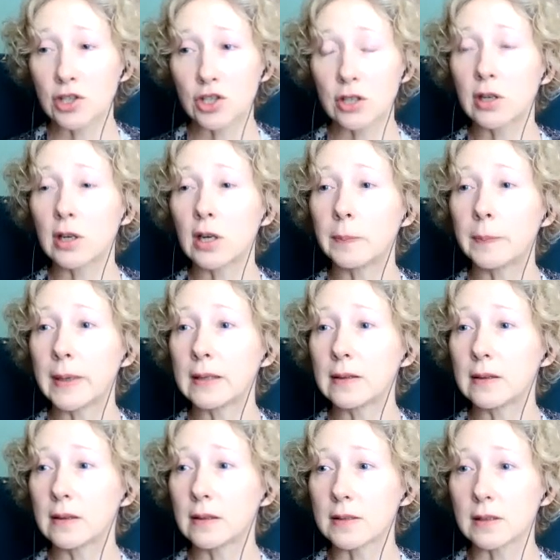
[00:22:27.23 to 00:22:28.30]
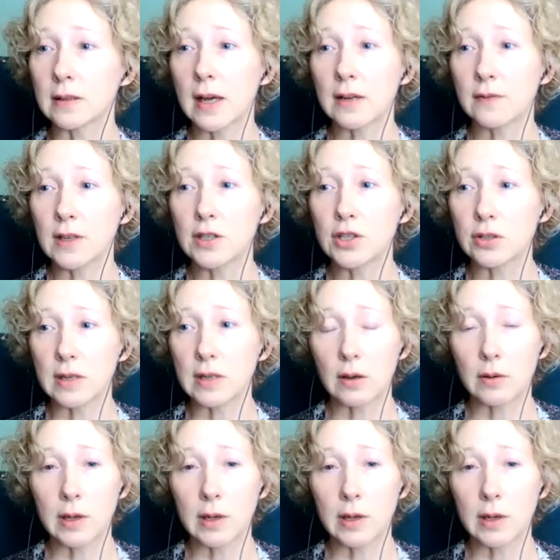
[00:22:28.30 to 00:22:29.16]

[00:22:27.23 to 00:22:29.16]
Sure, but there's a lot of injury